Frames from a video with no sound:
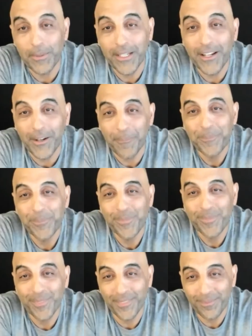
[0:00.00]
be here.
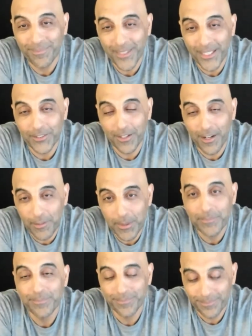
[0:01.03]
I'm real excited for this.
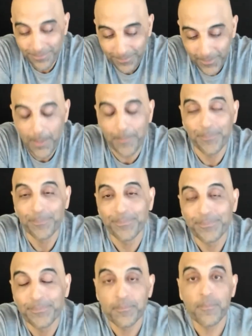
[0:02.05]
Um,
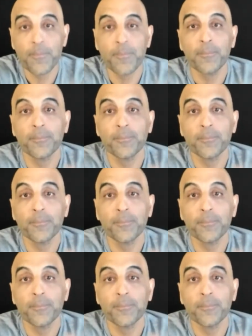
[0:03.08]
and